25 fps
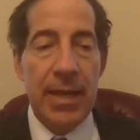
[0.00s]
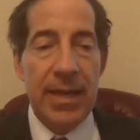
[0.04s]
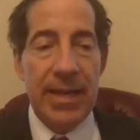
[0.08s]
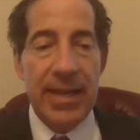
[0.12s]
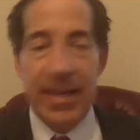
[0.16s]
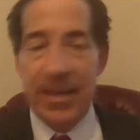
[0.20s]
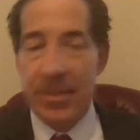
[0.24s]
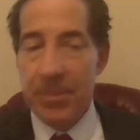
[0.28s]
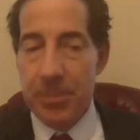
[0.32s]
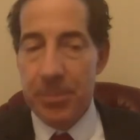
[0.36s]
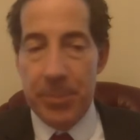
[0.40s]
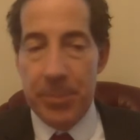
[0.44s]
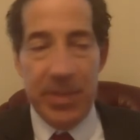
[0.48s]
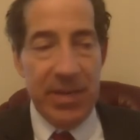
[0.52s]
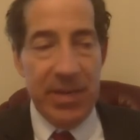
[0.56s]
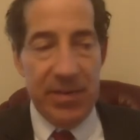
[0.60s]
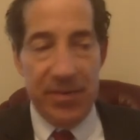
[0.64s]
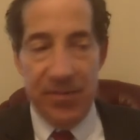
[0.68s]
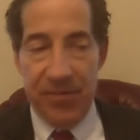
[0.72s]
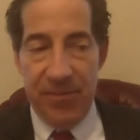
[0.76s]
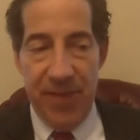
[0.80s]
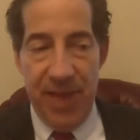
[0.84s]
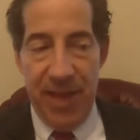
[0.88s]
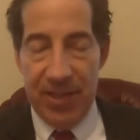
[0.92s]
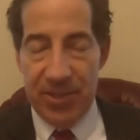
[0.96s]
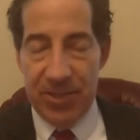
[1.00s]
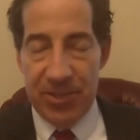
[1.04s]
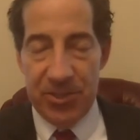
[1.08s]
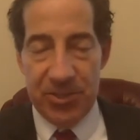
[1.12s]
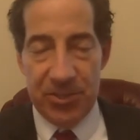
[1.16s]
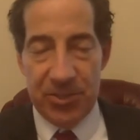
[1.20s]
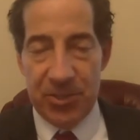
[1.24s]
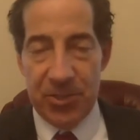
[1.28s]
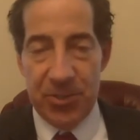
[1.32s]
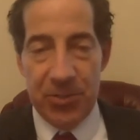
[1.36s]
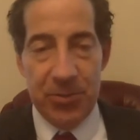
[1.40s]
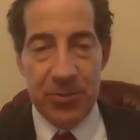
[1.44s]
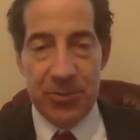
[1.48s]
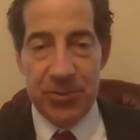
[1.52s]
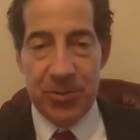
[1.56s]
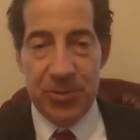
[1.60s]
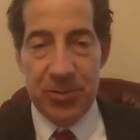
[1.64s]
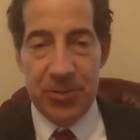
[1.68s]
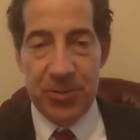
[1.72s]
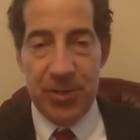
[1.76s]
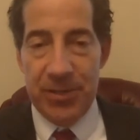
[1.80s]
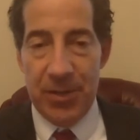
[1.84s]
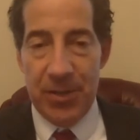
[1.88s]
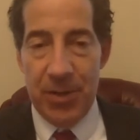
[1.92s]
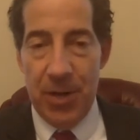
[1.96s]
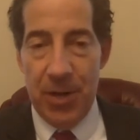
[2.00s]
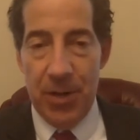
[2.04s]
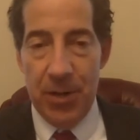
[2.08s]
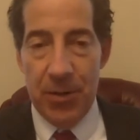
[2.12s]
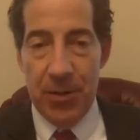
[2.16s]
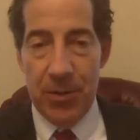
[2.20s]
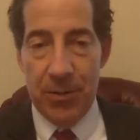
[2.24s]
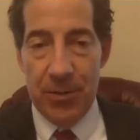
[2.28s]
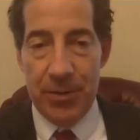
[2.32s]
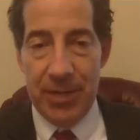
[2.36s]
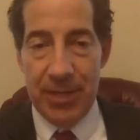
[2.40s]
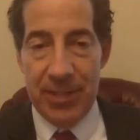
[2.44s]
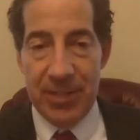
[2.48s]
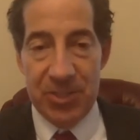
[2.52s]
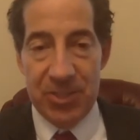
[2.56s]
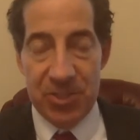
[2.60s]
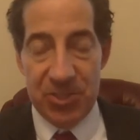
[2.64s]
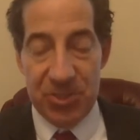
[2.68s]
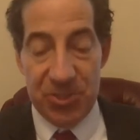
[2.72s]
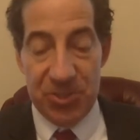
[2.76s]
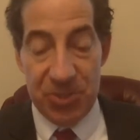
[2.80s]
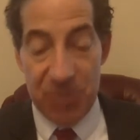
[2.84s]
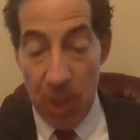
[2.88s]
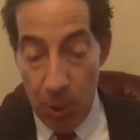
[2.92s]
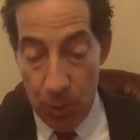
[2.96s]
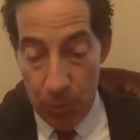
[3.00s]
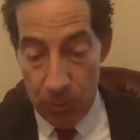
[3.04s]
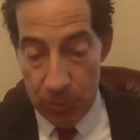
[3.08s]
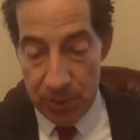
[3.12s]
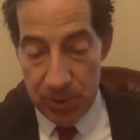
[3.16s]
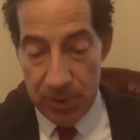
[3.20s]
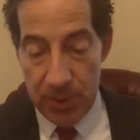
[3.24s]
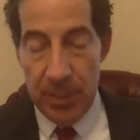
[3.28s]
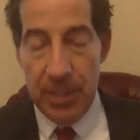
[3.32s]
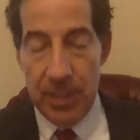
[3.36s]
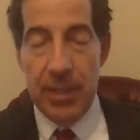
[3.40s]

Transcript: can beat fascist coups on their own. They just don't.